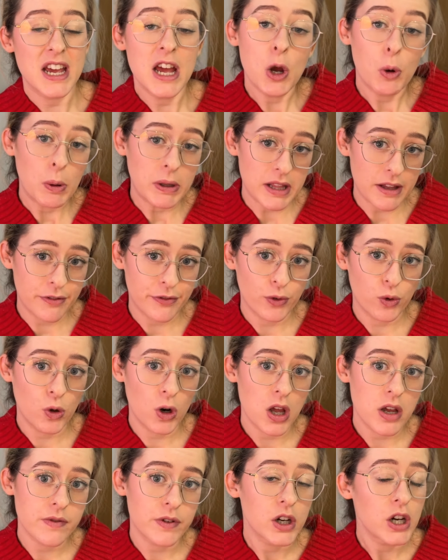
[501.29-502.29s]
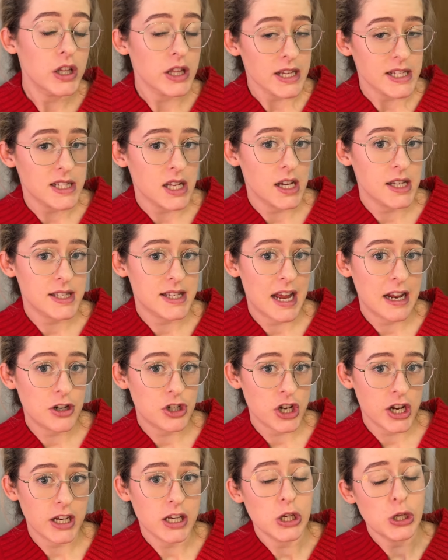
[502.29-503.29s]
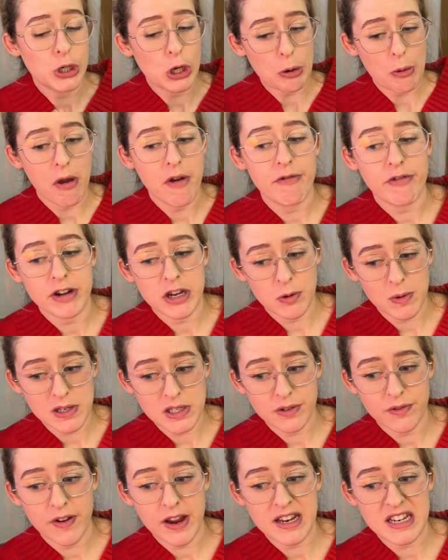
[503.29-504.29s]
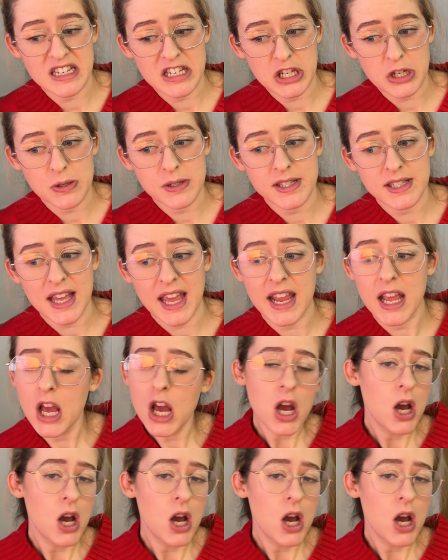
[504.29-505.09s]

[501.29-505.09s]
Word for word: When they fall over or they start snatching, you go over and you intervene and you say,